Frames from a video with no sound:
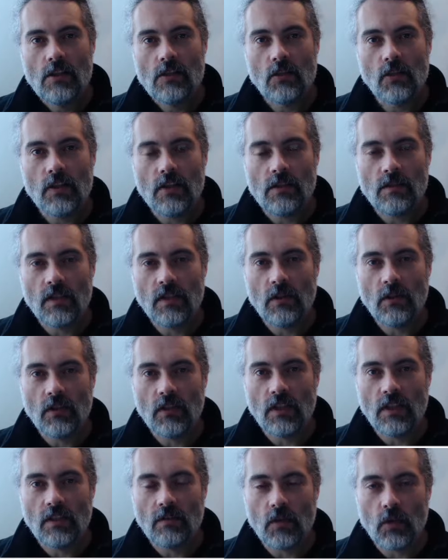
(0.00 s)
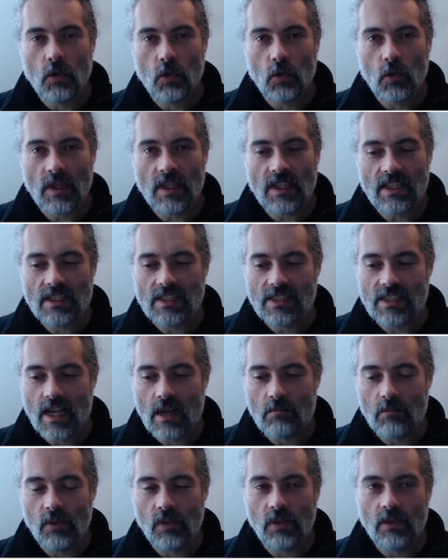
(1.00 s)
So in this video, I'm going to give you a quick
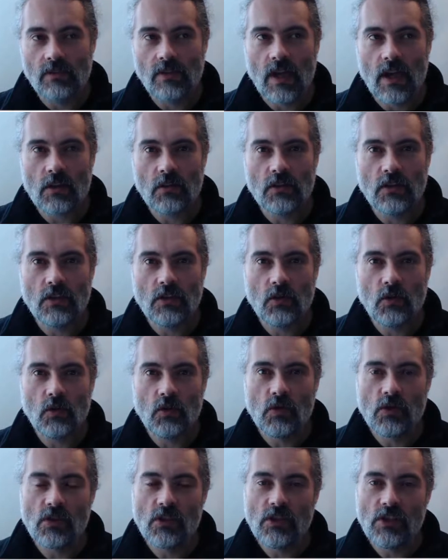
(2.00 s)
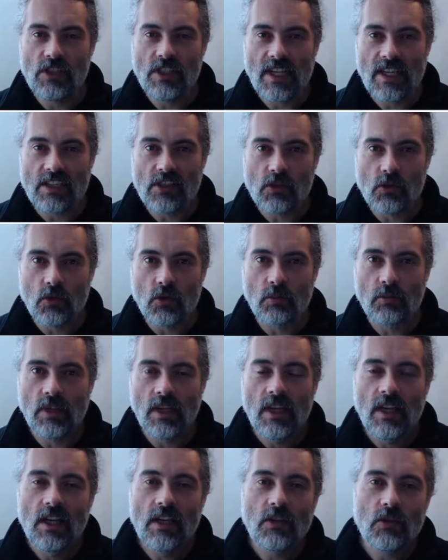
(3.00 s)
example of how to use JSoup
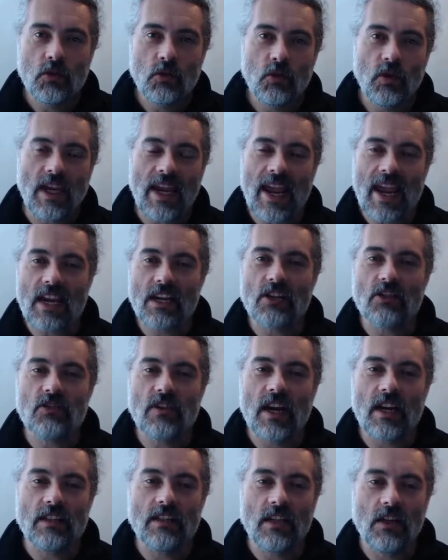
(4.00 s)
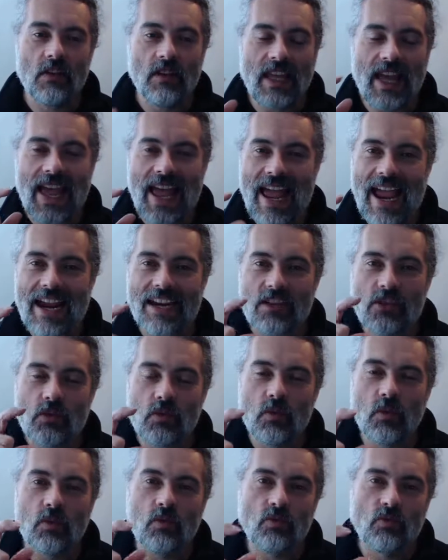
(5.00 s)
to extract out the
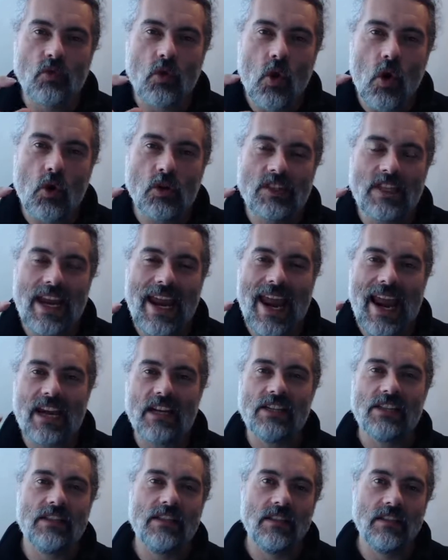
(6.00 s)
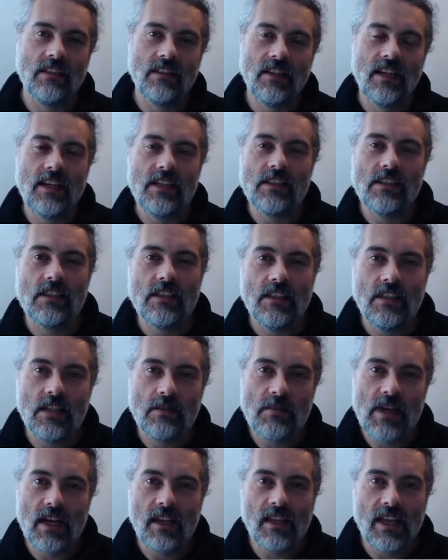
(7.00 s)
actual raw text in an H T
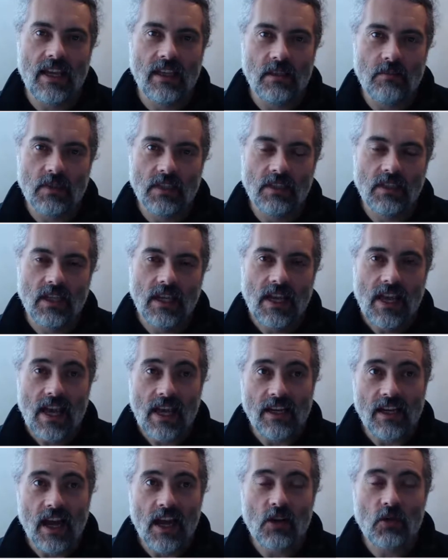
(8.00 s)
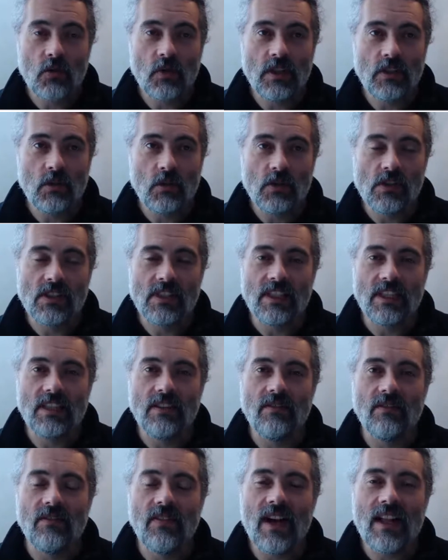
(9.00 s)
M L element, and how we use the
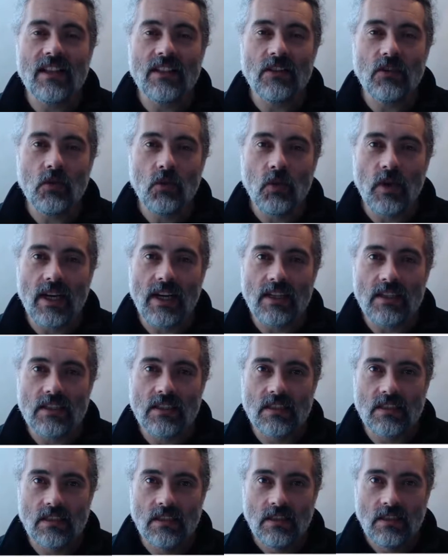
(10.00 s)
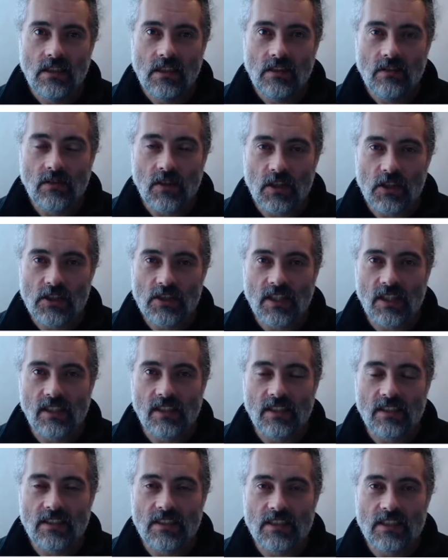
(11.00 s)
evaluate
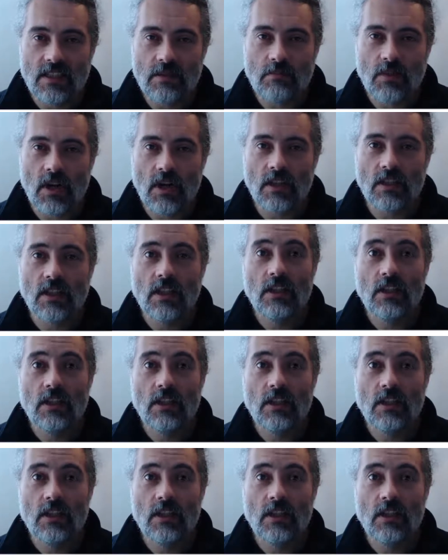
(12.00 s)
functionality in debug,